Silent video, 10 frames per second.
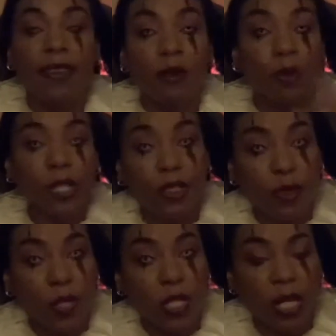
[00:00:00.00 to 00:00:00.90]
then we're gonna
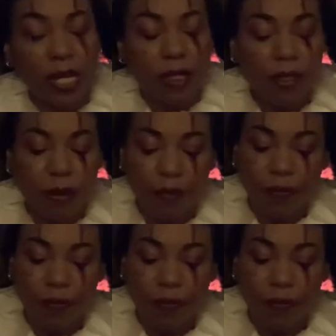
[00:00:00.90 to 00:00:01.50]
switch legs.